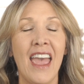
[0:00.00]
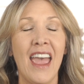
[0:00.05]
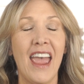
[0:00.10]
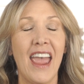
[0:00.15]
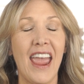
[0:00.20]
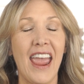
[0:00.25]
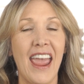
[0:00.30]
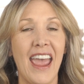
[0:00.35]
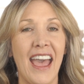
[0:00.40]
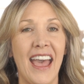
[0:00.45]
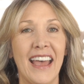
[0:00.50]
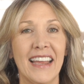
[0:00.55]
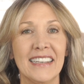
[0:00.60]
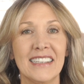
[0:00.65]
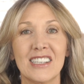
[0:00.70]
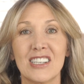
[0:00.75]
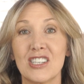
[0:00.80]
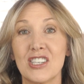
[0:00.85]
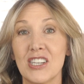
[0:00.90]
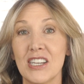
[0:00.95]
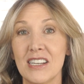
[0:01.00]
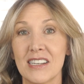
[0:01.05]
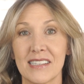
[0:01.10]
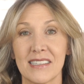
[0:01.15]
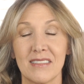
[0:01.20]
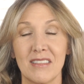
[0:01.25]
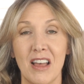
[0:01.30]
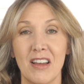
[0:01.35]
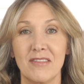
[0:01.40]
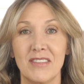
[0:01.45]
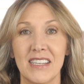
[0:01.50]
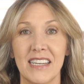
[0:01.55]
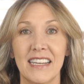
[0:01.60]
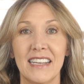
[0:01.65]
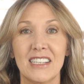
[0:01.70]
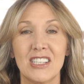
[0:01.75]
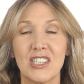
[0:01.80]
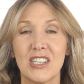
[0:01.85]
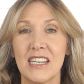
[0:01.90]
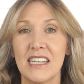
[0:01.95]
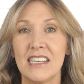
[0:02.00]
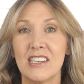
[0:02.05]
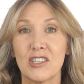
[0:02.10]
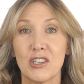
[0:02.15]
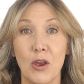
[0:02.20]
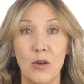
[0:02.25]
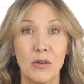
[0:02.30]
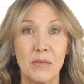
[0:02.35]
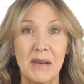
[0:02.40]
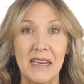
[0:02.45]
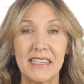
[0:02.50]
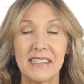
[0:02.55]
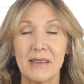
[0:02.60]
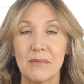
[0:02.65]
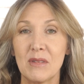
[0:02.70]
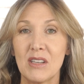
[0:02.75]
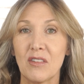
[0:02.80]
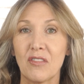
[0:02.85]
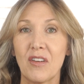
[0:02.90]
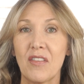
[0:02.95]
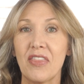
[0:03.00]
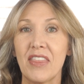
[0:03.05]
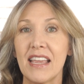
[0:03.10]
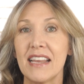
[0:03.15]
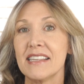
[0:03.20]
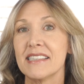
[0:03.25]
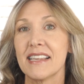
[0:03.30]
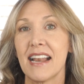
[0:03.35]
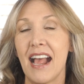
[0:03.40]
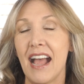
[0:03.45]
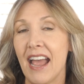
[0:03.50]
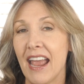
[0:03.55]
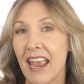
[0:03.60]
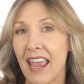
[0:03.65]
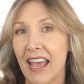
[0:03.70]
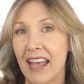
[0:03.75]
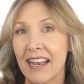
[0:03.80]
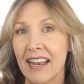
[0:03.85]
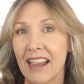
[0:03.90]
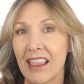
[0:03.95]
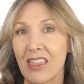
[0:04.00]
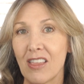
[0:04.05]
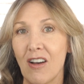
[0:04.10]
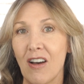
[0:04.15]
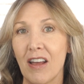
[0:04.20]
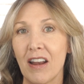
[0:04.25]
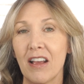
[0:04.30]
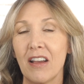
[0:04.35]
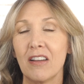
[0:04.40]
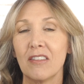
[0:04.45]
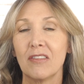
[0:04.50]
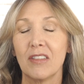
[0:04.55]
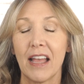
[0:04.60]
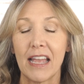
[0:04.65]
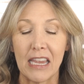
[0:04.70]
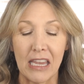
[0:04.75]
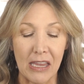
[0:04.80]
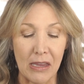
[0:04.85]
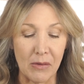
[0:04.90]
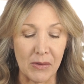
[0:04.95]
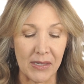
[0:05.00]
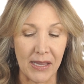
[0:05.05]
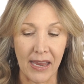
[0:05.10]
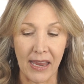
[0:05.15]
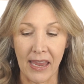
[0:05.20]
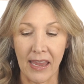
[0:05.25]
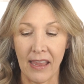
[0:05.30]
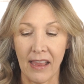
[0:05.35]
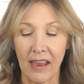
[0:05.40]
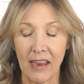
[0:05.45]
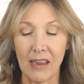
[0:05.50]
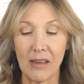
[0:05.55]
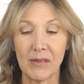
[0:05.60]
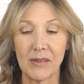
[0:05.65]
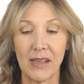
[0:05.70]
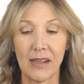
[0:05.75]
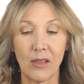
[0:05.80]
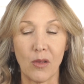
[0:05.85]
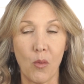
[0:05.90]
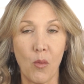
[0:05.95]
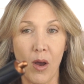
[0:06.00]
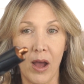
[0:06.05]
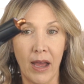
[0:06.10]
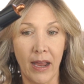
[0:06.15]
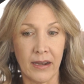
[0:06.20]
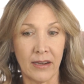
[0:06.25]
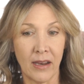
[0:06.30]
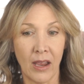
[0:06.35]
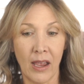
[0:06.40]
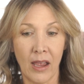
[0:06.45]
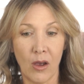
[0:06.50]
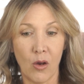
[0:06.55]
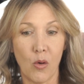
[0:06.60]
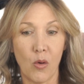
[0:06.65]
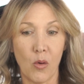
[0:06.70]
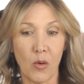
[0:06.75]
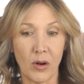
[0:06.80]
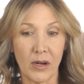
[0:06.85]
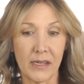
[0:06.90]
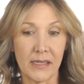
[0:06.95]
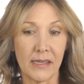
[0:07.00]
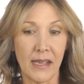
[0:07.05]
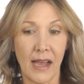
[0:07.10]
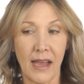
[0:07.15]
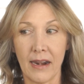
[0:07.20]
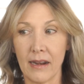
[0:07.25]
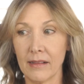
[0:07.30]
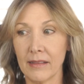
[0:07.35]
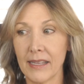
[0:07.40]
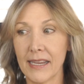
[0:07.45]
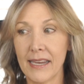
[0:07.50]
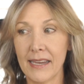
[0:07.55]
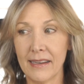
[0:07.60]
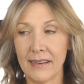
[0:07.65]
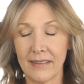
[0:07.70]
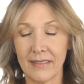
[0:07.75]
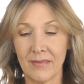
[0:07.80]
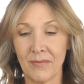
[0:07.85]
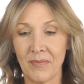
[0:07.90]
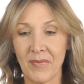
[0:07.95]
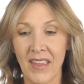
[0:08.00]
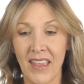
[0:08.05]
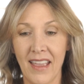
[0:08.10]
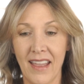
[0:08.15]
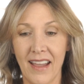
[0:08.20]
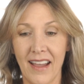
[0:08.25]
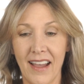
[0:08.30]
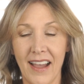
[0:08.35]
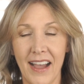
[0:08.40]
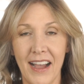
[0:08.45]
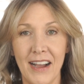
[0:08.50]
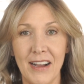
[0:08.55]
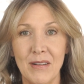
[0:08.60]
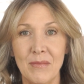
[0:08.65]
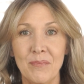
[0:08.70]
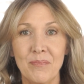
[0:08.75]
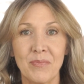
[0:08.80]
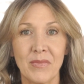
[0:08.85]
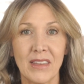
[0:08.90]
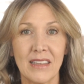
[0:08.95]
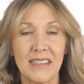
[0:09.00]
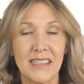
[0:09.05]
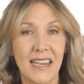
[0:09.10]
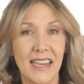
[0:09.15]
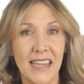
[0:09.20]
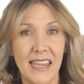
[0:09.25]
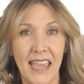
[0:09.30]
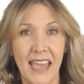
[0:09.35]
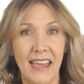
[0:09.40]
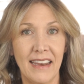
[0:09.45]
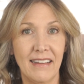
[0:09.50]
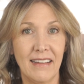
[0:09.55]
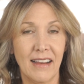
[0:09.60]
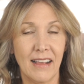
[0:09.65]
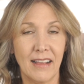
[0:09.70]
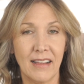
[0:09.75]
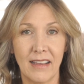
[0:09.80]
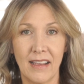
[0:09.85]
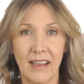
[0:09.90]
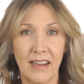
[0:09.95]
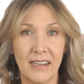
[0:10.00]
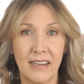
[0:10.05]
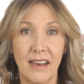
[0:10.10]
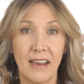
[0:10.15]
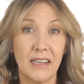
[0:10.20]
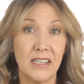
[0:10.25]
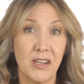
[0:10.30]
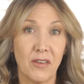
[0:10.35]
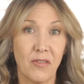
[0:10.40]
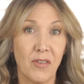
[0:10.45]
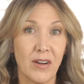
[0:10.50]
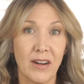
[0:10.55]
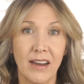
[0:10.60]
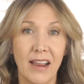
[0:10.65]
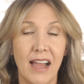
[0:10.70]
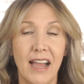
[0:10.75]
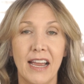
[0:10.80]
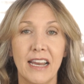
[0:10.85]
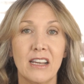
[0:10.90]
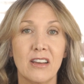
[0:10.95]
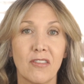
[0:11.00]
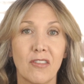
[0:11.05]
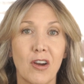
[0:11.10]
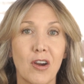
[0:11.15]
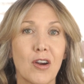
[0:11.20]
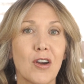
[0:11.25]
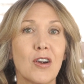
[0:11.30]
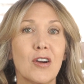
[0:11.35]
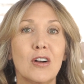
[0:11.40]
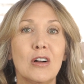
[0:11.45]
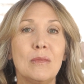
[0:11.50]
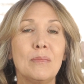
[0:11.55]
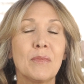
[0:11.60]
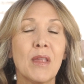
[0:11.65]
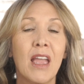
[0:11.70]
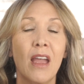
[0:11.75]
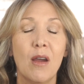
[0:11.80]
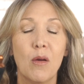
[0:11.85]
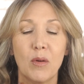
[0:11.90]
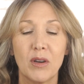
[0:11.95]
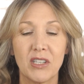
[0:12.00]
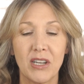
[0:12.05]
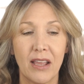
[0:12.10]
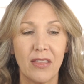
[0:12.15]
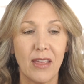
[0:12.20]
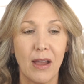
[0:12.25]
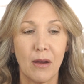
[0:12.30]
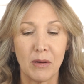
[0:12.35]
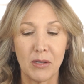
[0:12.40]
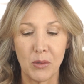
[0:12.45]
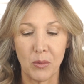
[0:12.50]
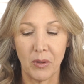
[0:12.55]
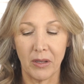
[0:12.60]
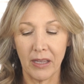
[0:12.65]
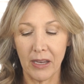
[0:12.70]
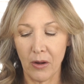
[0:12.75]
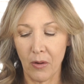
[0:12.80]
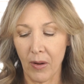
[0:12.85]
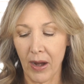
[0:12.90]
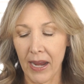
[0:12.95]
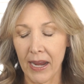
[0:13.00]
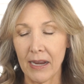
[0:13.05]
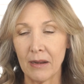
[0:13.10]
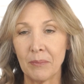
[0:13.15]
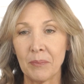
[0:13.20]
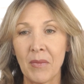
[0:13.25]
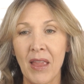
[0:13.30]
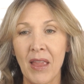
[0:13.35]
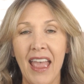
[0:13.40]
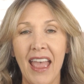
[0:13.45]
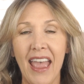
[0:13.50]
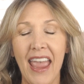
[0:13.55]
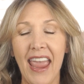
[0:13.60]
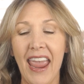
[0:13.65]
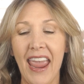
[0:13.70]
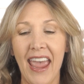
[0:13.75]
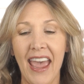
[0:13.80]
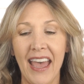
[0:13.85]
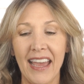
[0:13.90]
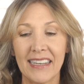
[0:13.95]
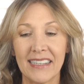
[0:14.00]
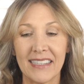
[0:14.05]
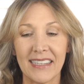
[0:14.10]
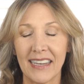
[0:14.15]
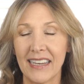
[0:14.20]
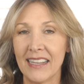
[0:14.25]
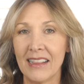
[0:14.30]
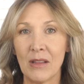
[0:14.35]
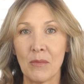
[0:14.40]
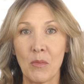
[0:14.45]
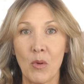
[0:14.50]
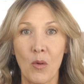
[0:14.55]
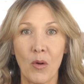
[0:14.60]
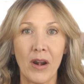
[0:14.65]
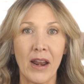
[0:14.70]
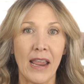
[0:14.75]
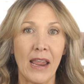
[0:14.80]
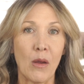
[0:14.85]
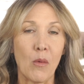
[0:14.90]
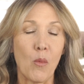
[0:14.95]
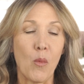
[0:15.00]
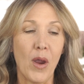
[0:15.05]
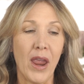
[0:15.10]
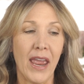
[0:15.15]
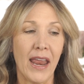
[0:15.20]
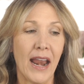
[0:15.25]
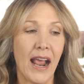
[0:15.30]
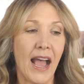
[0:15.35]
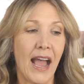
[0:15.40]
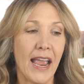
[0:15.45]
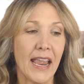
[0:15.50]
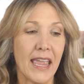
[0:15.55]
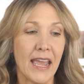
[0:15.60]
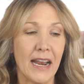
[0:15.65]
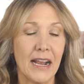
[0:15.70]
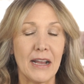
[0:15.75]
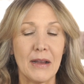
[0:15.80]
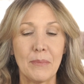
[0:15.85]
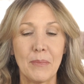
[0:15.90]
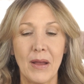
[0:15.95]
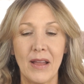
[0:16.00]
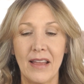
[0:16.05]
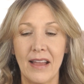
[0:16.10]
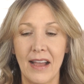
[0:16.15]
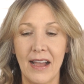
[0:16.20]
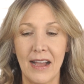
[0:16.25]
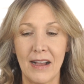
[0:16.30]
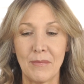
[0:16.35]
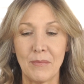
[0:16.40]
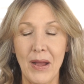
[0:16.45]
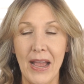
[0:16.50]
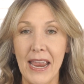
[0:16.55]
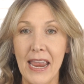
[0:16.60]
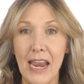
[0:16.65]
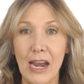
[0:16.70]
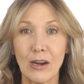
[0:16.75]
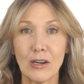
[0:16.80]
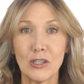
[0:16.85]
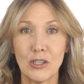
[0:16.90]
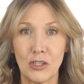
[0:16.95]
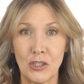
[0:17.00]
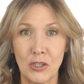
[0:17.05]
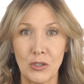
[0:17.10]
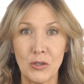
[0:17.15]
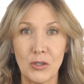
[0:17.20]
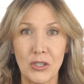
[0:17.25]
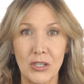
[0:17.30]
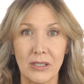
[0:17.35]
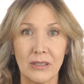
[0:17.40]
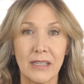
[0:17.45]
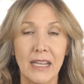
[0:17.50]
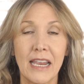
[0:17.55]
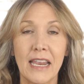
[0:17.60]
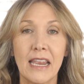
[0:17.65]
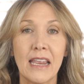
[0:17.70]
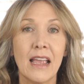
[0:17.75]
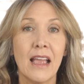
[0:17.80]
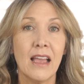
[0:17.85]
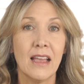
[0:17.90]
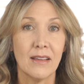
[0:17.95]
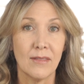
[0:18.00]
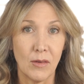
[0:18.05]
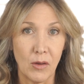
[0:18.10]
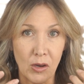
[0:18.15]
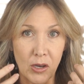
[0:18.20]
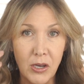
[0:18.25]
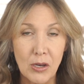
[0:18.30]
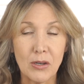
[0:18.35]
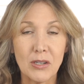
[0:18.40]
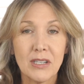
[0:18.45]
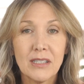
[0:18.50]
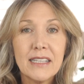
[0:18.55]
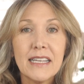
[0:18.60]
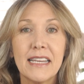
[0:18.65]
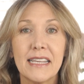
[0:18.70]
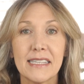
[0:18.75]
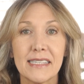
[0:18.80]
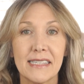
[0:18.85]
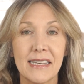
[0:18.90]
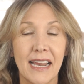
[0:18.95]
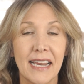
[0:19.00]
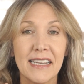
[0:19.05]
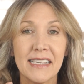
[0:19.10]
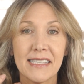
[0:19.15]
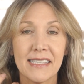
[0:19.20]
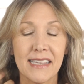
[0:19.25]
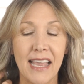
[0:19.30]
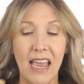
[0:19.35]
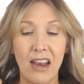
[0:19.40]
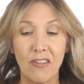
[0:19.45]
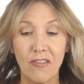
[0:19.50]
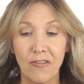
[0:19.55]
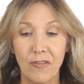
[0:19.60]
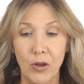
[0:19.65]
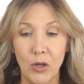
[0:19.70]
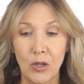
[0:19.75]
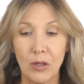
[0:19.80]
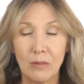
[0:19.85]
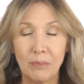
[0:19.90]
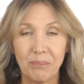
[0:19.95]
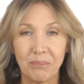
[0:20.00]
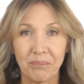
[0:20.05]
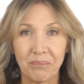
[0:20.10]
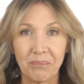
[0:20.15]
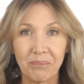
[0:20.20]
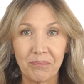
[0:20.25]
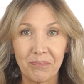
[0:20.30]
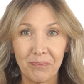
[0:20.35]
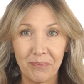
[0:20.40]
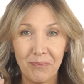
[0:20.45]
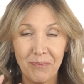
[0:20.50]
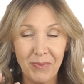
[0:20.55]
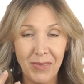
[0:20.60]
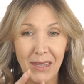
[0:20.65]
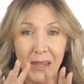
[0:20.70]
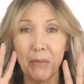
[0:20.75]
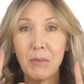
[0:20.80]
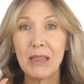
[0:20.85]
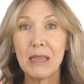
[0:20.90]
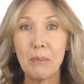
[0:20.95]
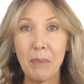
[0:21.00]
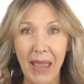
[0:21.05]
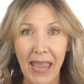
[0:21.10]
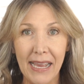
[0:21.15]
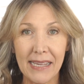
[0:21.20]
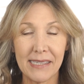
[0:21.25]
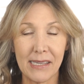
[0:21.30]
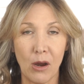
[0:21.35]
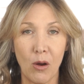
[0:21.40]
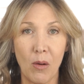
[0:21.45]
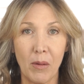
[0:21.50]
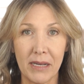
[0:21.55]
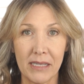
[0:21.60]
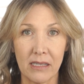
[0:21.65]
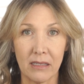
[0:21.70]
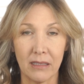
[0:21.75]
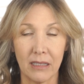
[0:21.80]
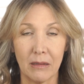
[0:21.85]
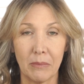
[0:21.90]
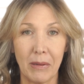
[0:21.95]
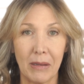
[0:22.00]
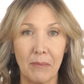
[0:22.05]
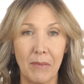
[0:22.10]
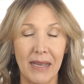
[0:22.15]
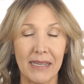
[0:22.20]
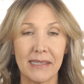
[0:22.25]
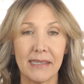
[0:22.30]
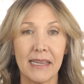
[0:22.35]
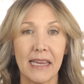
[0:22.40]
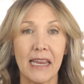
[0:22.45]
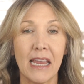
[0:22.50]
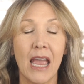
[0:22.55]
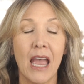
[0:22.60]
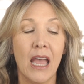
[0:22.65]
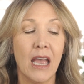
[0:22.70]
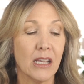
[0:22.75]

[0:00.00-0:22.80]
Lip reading: And she just loved it. She showed me some different things that I hadn't thought of, like using the wand horizontally to get a different kind of curl, which I thought was really great. And in the morning when I get up, my hair is usually is nice and full, but the bangs are always a little bit messy.